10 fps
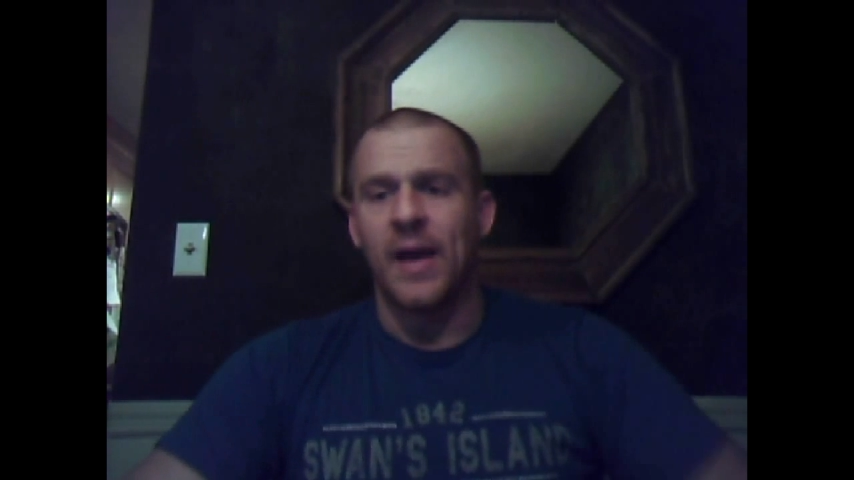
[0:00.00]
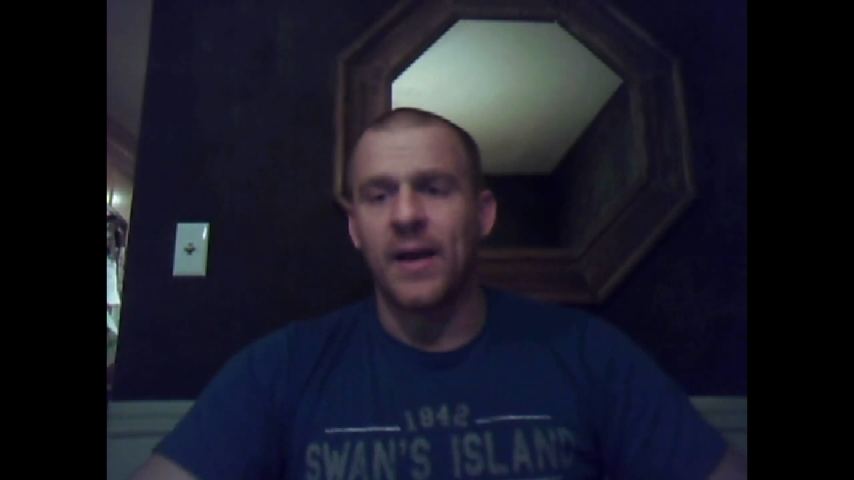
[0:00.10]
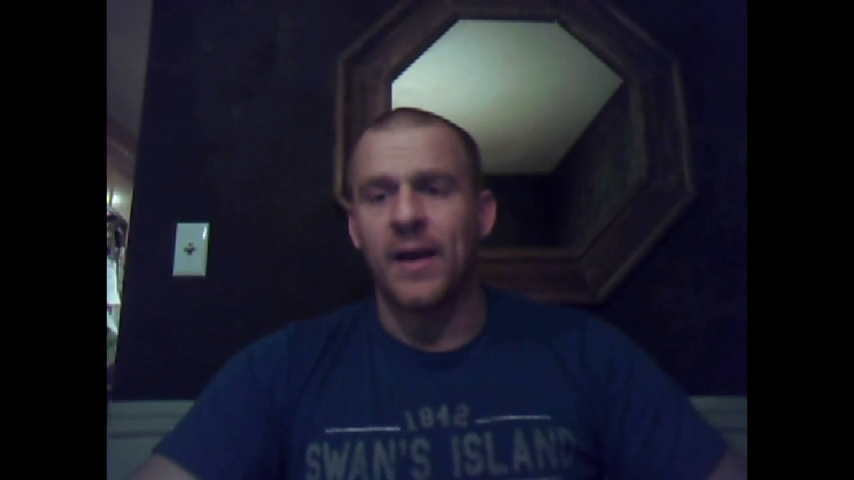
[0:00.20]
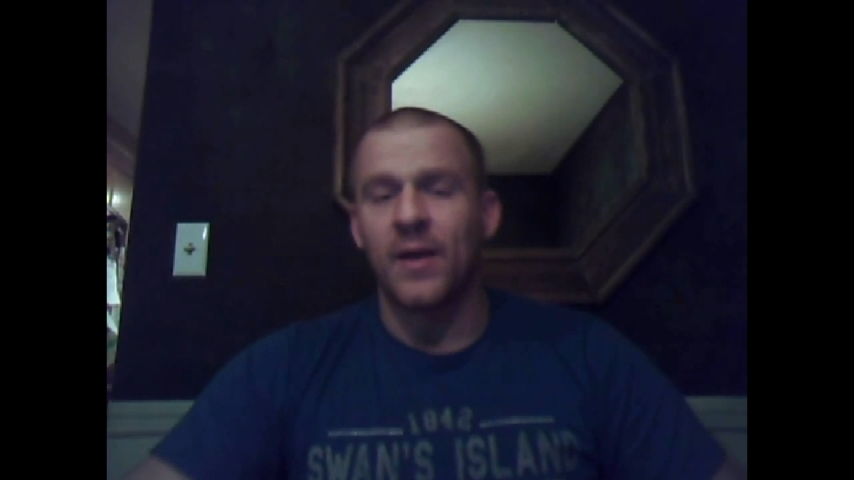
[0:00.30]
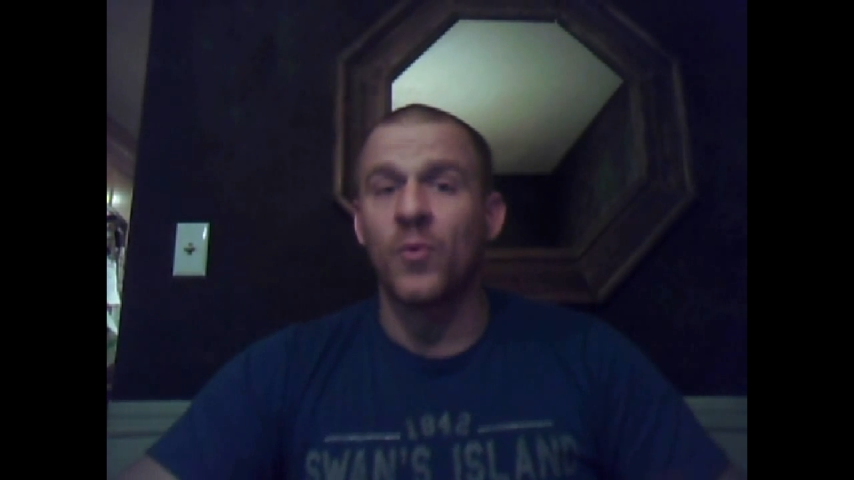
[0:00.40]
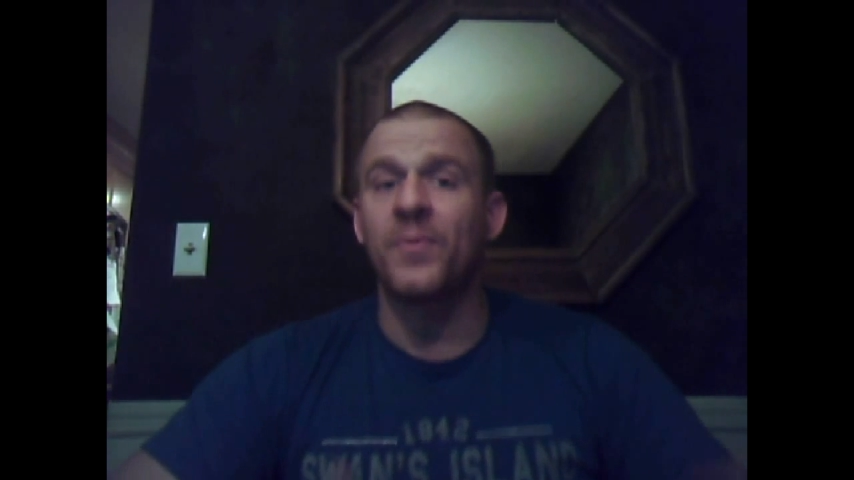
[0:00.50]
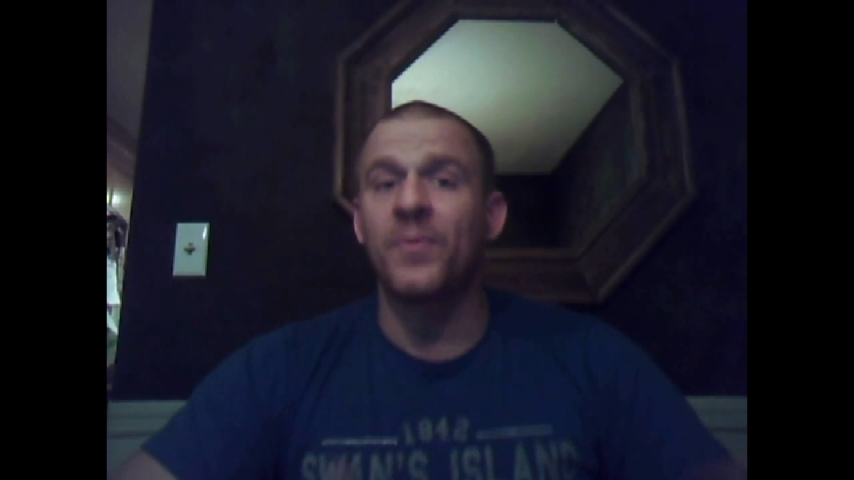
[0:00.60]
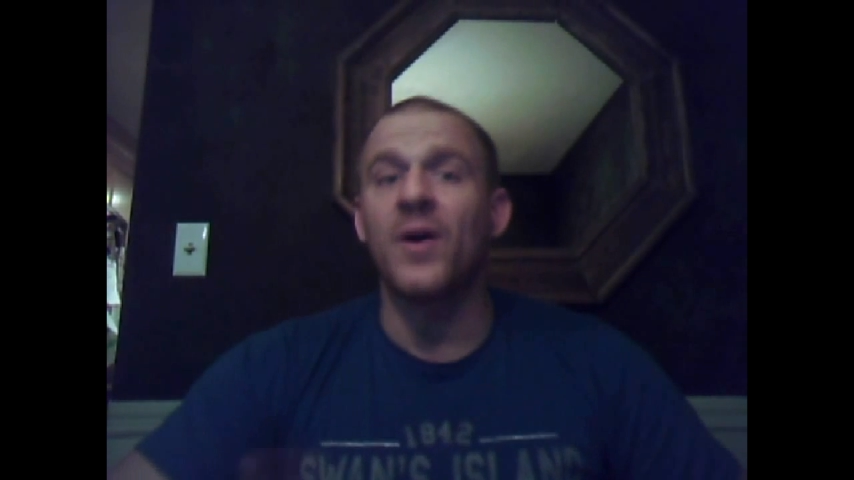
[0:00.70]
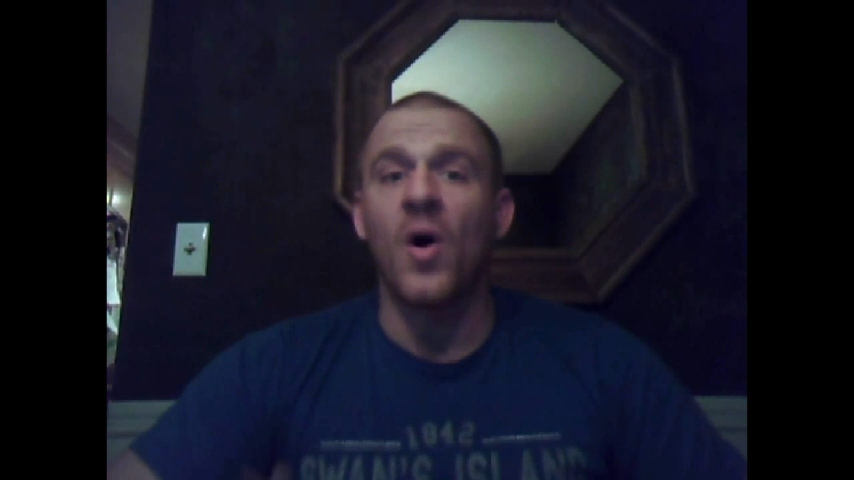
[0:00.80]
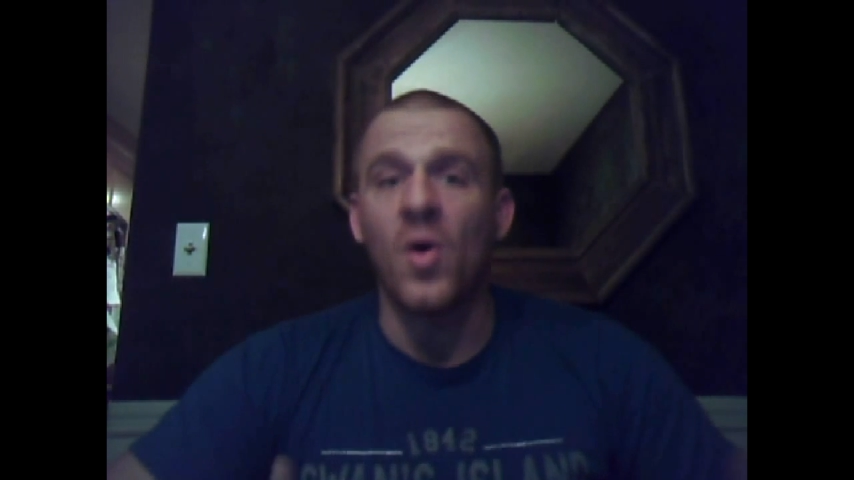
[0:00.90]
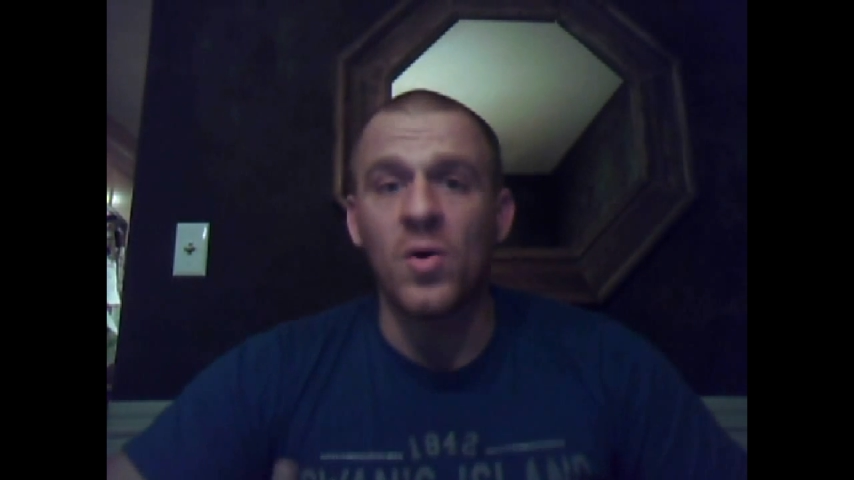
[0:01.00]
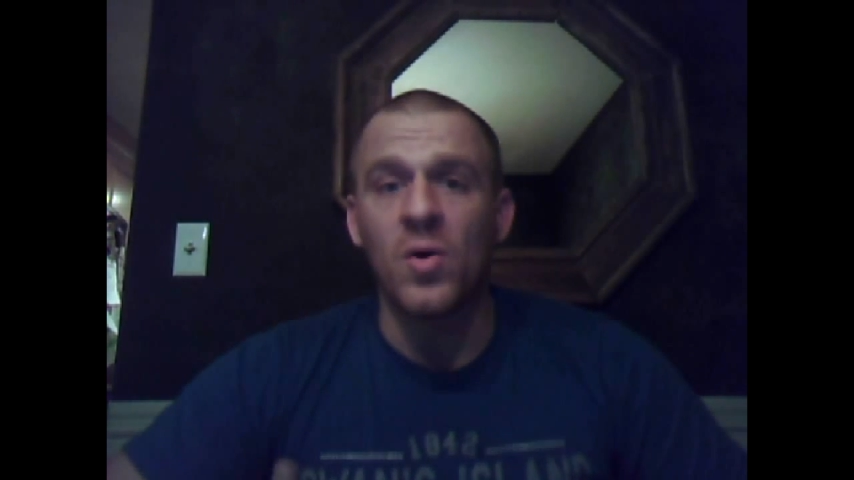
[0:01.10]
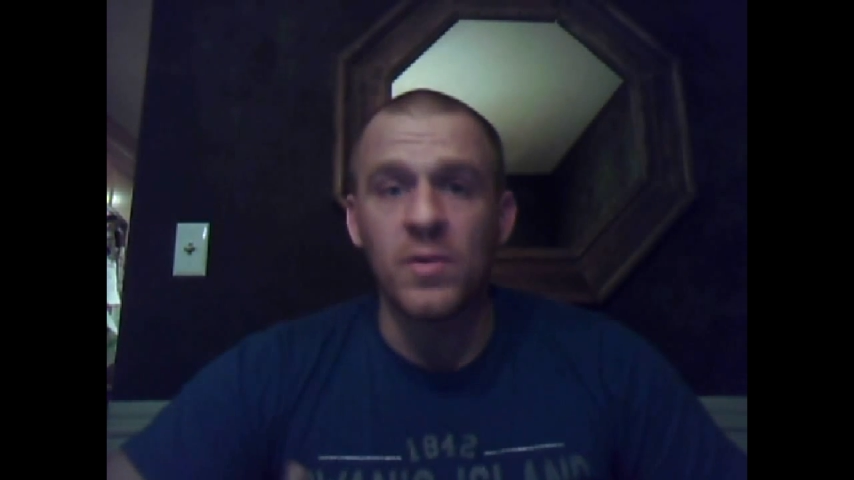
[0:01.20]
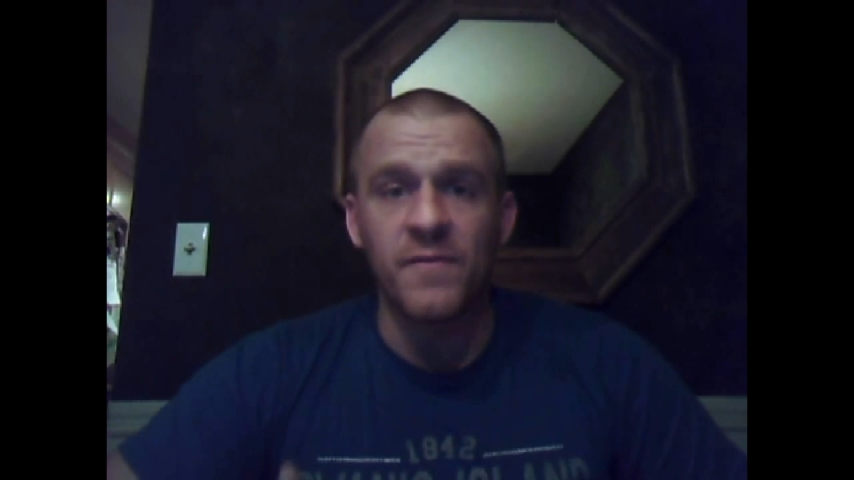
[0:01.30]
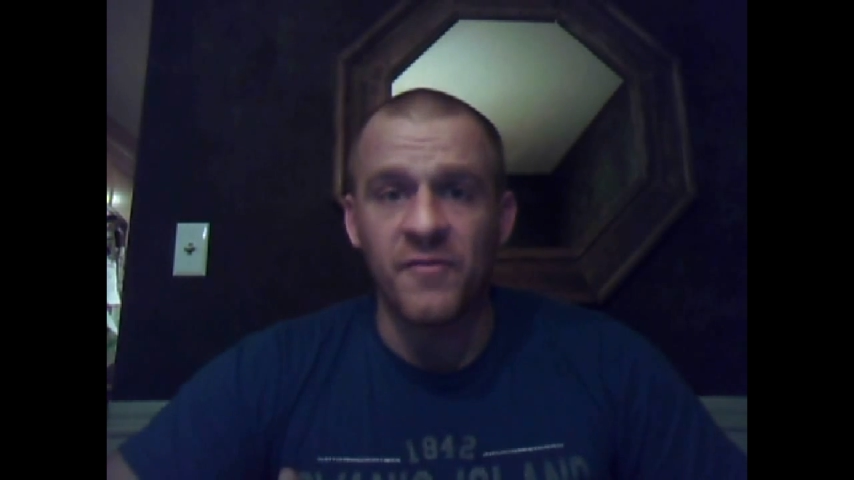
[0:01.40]
And it will be
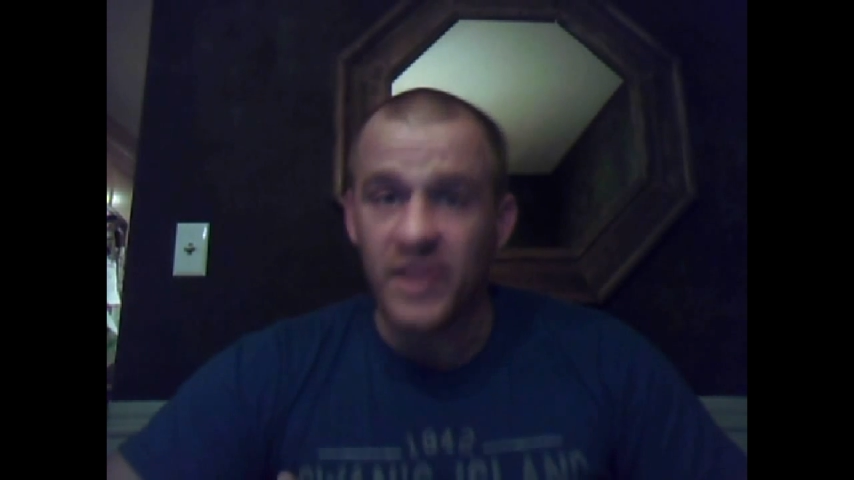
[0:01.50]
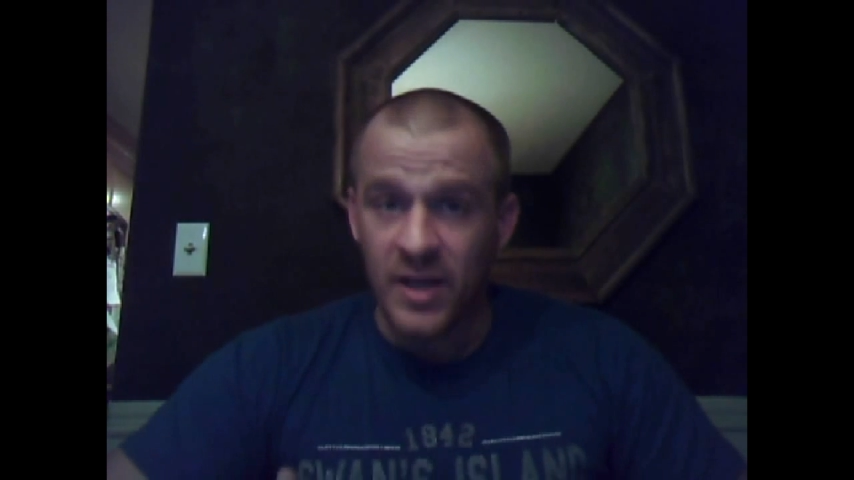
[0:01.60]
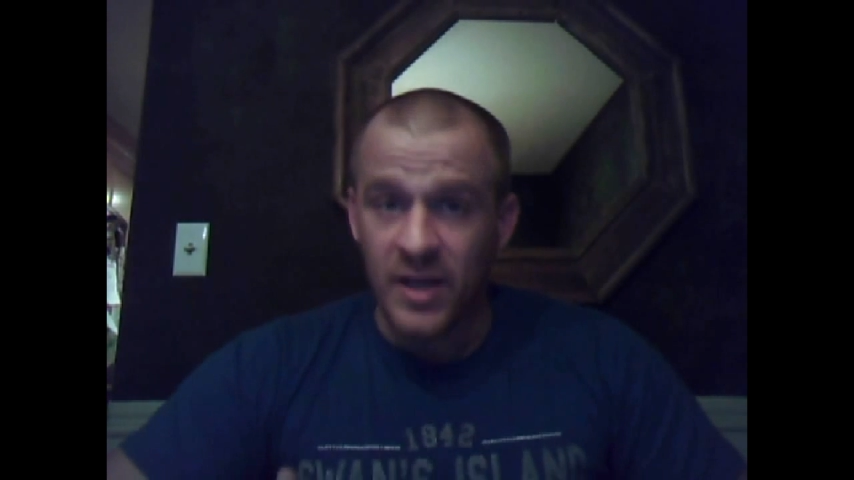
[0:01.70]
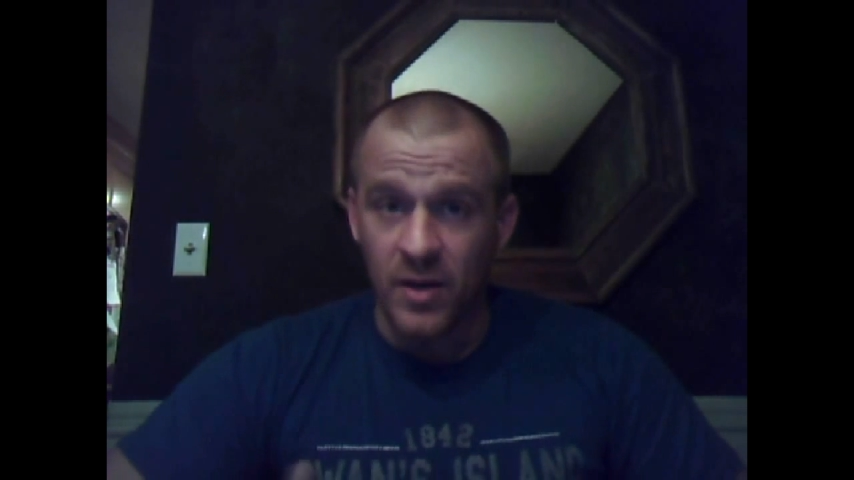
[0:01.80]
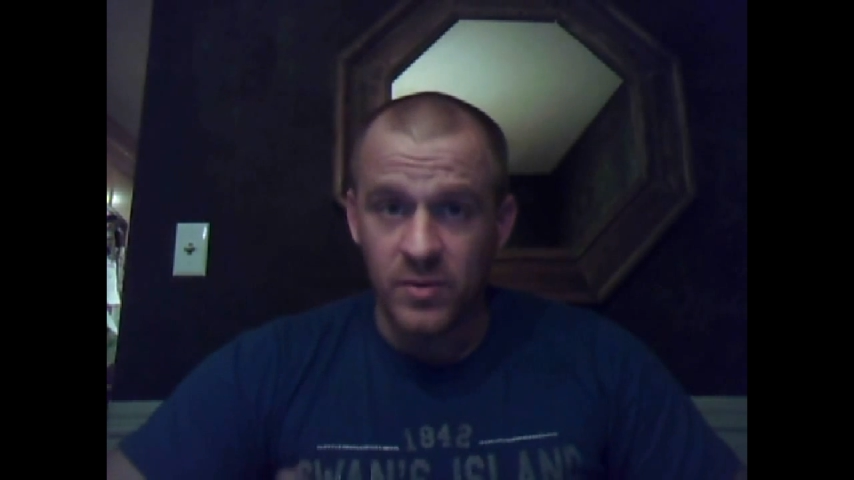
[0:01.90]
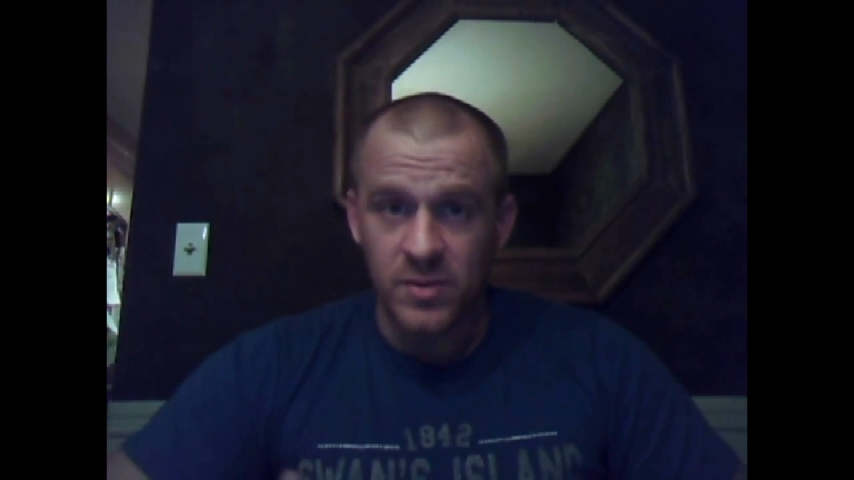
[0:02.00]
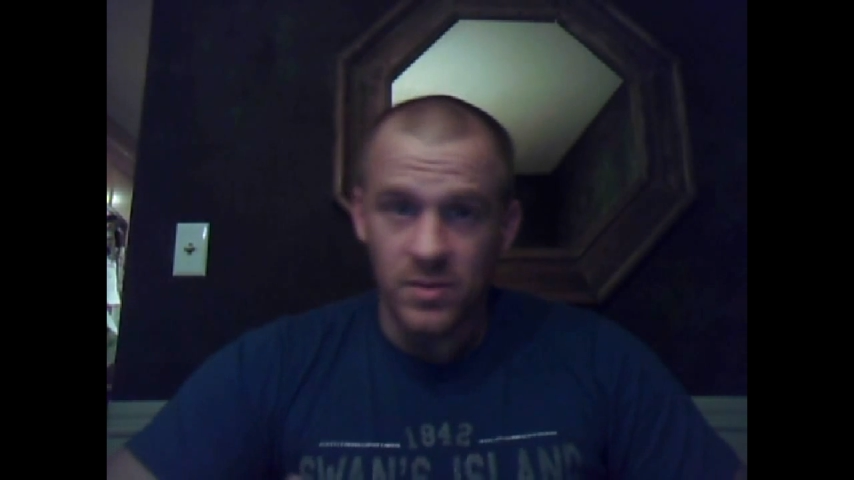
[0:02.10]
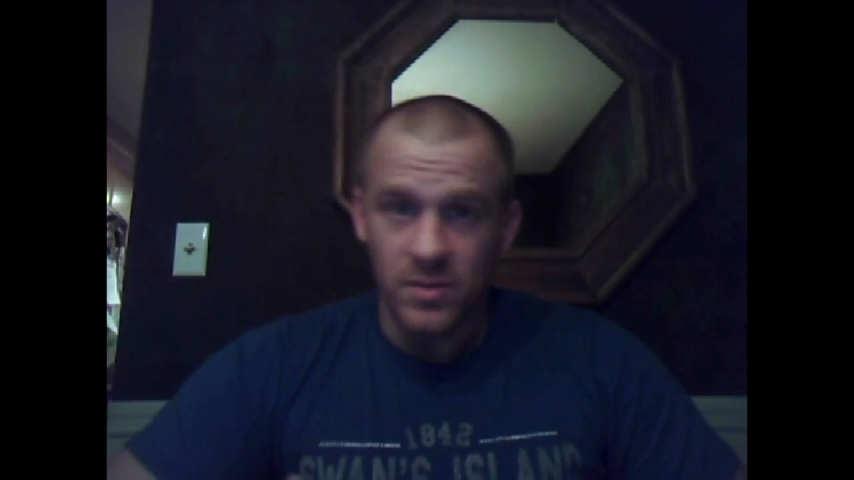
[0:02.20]
all of the videos,